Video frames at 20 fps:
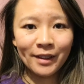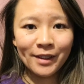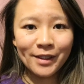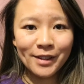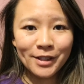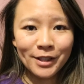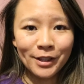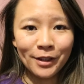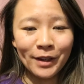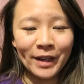
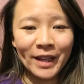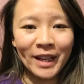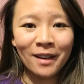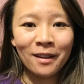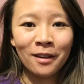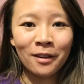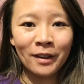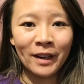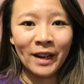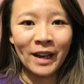So I think
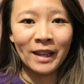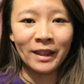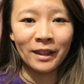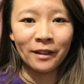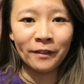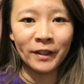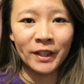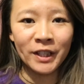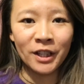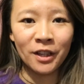I'm going to end the
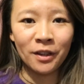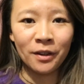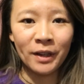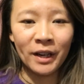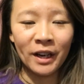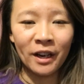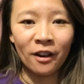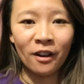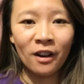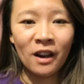video
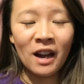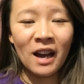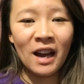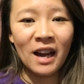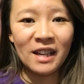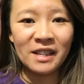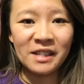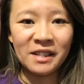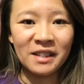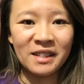here.
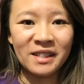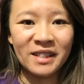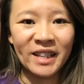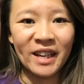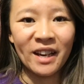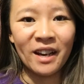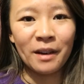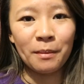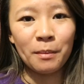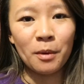As you can see,
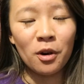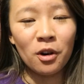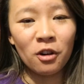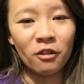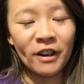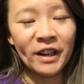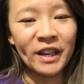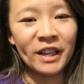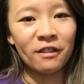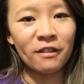I'm
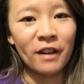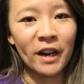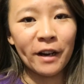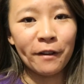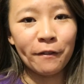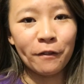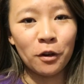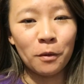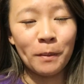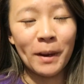already ready
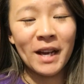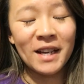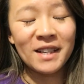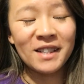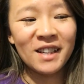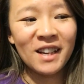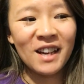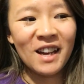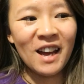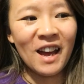for bed
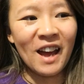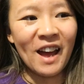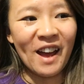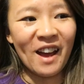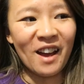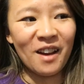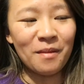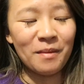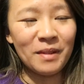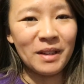
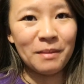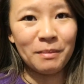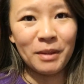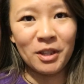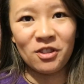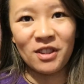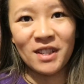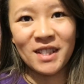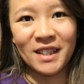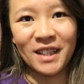in my
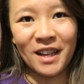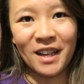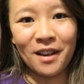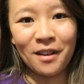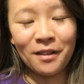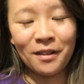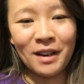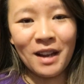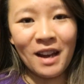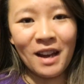dressing
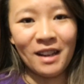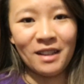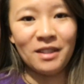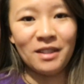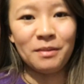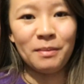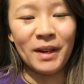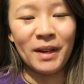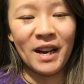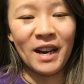gown,
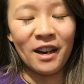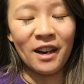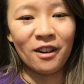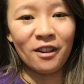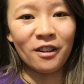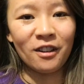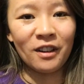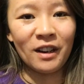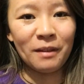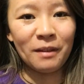and my
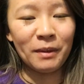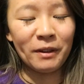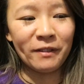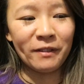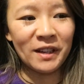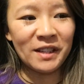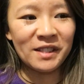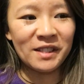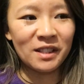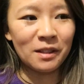hair and my
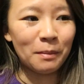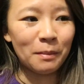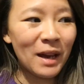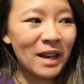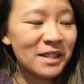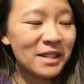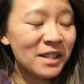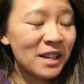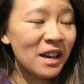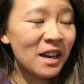face is a
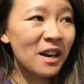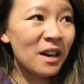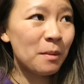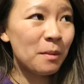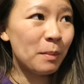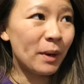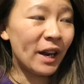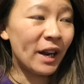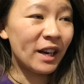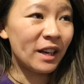mess.
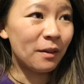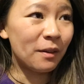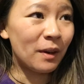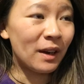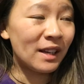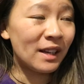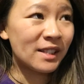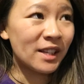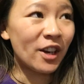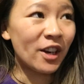But
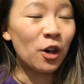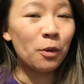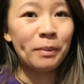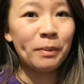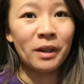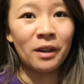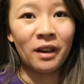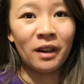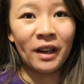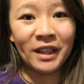anyways, I hope
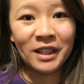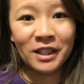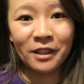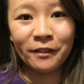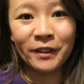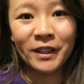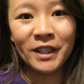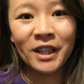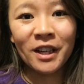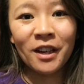you liked the
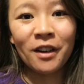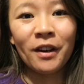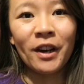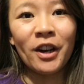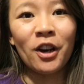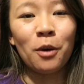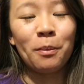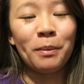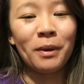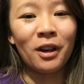video. I
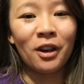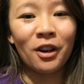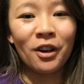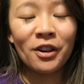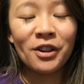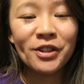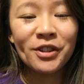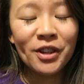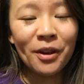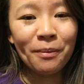hope you
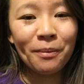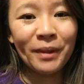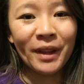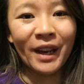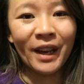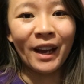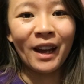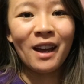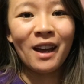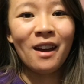learned
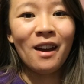something,